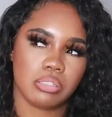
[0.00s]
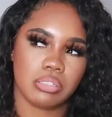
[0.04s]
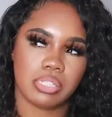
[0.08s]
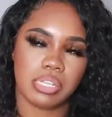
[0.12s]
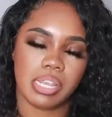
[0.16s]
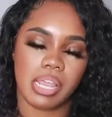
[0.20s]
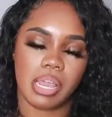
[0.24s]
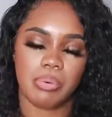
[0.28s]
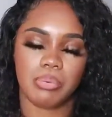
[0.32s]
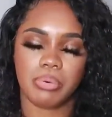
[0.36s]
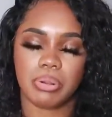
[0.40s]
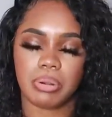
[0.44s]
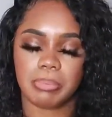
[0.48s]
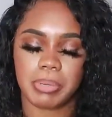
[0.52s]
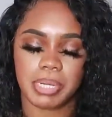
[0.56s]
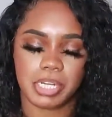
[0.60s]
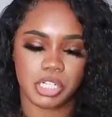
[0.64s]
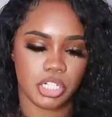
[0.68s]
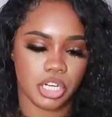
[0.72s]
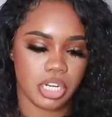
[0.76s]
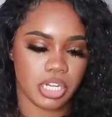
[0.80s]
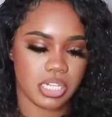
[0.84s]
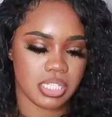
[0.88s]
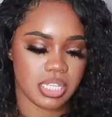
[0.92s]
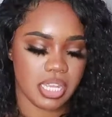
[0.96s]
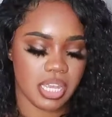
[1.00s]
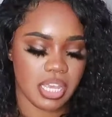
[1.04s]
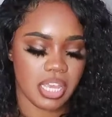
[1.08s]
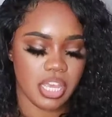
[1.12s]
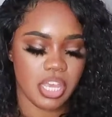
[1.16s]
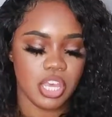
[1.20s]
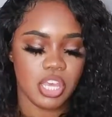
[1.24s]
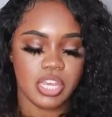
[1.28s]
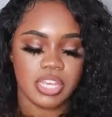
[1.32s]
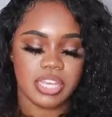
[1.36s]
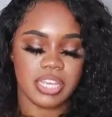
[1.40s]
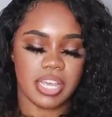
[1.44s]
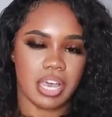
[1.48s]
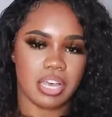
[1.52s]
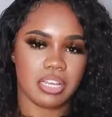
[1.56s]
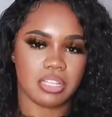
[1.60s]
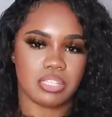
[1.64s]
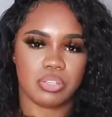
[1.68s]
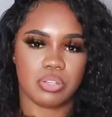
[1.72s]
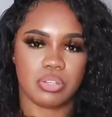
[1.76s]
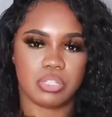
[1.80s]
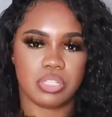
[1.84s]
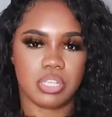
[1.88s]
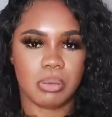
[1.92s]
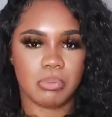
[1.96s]
Yeah, what am I trying to say? Yeah,
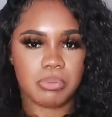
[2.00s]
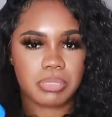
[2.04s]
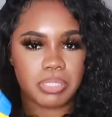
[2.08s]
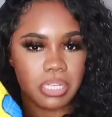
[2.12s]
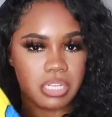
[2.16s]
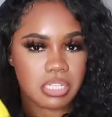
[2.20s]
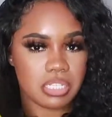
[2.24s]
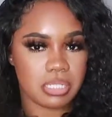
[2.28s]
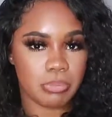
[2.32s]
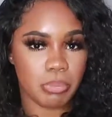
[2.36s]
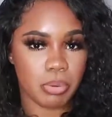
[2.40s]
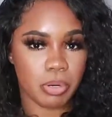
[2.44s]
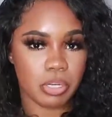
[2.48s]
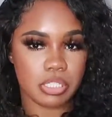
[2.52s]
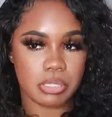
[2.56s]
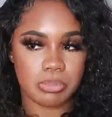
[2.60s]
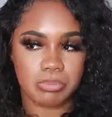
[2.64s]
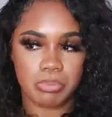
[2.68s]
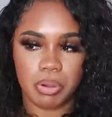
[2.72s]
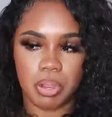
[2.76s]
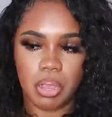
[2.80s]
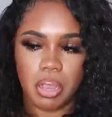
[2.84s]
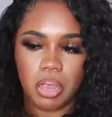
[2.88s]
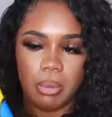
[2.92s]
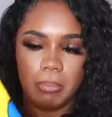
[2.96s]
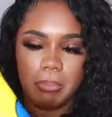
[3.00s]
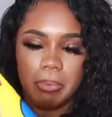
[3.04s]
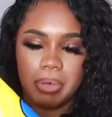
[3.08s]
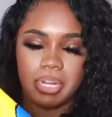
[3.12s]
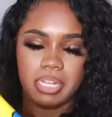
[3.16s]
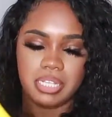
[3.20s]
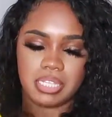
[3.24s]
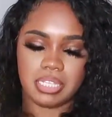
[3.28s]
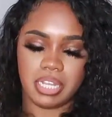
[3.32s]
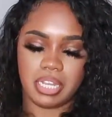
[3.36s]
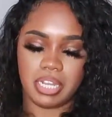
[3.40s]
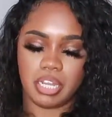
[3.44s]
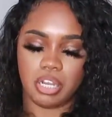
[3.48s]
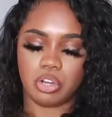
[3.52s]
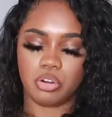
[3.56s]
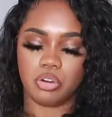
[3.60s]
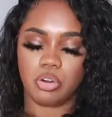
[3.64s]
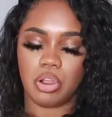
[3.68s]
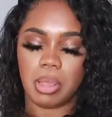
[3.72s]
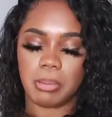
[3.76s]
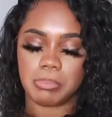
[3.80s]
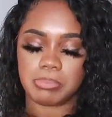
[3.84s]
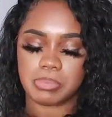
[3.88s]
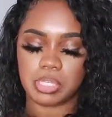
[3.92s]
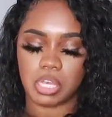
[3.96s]
so it's almost like a sports bra, but it's like a
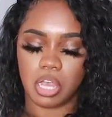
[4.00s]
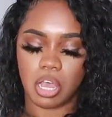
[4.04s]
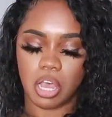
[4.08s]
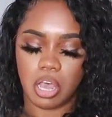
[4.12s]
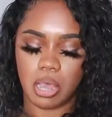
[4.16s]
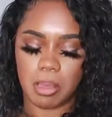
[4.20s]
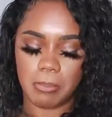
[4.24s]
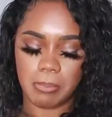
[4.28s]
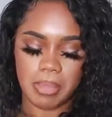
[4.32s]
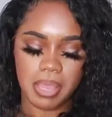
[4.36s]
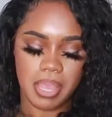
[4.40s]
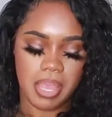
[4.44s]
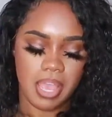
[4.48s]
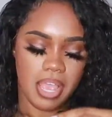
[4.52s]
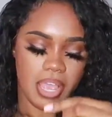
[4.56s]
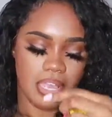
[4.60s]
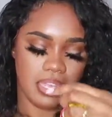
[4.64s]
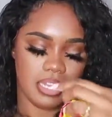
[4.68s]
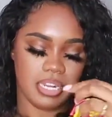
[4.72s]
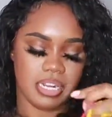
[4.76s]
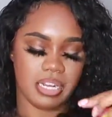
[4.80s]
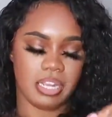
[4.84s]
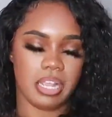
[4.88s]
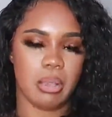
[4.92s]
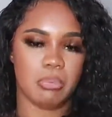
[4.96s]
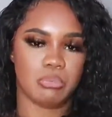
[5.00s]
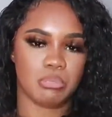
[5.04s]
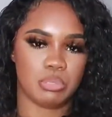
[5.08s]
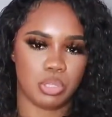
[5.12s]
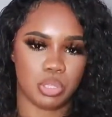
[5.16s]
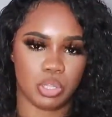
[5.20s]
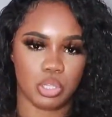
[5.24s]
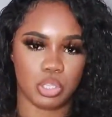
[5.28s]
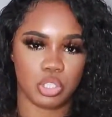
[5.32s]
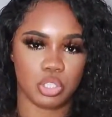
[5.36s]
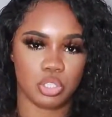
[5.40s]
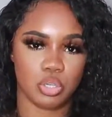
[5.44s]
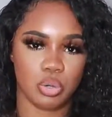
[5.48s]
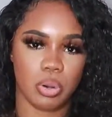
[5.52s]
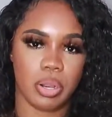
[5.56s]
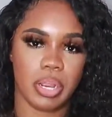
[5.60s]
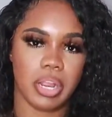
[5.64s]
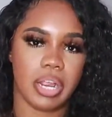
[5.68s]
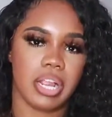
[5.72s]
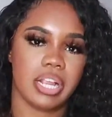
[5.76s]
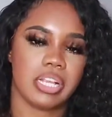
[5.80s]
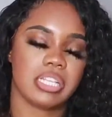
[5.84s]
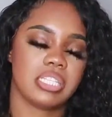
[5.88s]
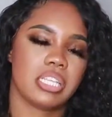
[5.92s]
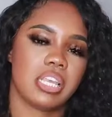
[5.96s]
crop top, and then it comes with the
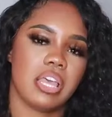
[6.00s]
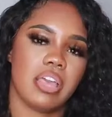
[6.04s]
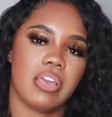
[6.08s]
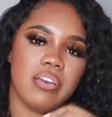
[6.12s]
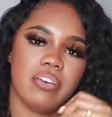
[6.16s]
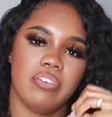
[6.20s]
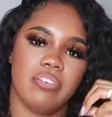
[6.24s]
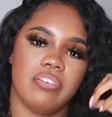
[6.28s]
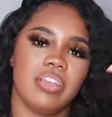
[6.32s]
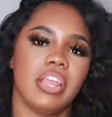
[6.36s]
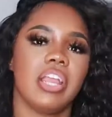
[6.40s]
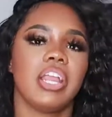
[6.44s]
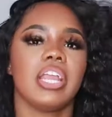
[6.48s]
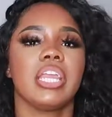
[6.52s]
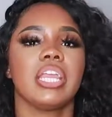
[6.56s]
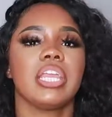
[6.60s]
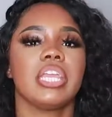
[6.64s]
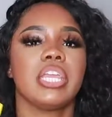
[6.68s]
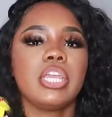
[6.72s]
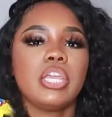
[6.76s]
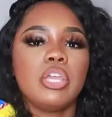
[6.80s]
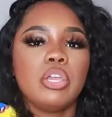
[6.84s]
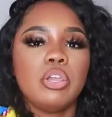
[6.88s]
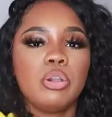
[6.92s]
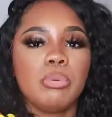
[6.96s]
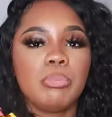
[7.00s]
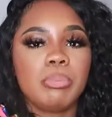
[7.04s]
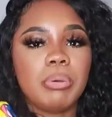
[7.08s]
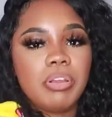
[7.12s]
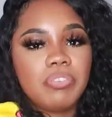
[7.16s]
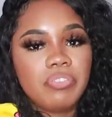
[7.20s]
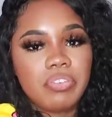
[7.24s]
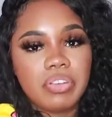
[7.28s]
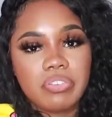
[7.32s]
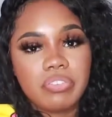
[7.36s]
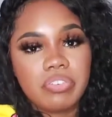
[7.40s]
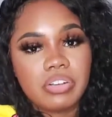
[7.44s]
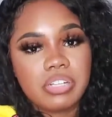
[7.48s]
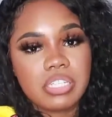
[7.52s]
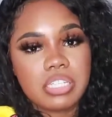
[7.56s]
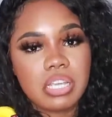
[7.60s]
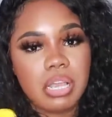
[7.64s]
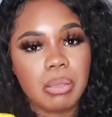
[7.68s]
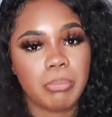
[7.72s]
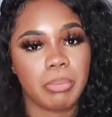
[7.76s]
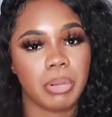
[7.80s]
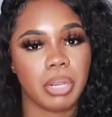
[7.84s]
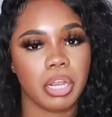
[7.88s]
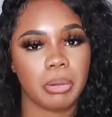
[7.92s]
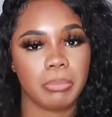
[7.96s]
shorts. Very cute, perfect for
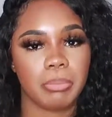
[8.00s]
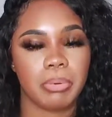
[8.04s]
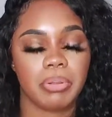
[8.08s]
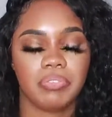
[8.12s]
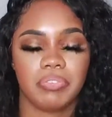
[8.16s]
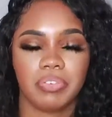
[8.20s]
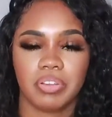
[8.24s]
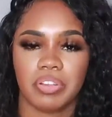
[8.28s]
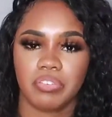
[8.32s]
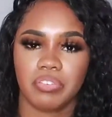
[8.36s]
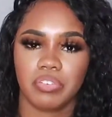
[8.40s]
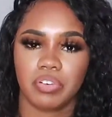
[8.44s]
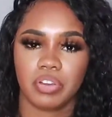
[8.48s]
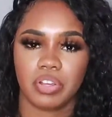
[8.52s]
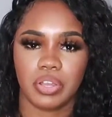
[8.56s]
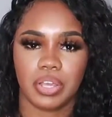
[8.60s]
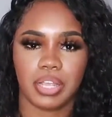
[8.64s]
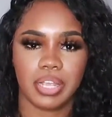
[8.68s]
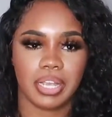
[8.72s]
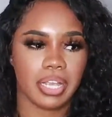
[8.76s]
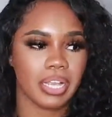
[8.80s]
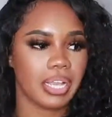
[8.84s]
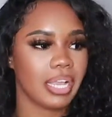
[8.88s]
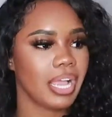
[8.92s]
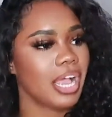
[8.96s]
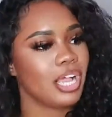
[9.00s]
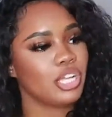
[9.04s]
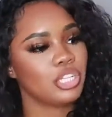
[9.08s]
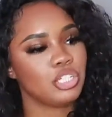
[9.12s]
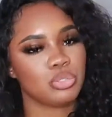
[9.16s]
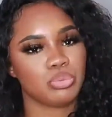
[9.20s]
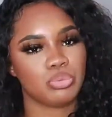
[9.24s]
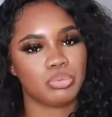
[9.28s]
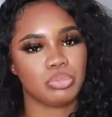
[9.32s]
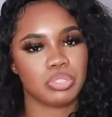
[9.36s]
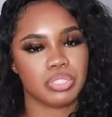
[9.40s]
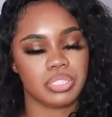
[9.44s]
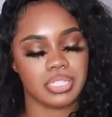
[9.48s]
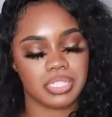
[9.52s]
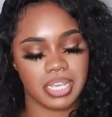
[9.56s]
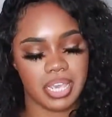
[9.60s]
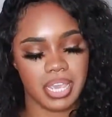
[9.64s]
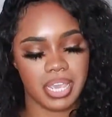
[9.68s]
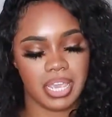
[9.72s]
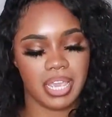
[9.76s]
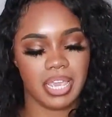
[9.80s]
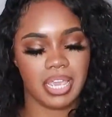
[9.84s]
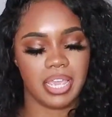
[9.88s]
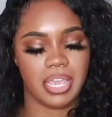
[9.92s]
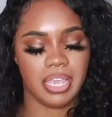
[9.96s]
summer, perfect for like a casual
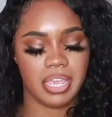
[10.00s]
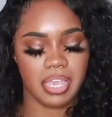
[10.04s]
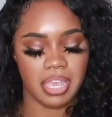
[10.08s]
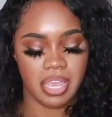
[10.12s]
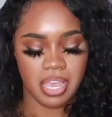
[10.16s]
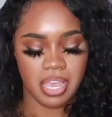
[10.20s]
day.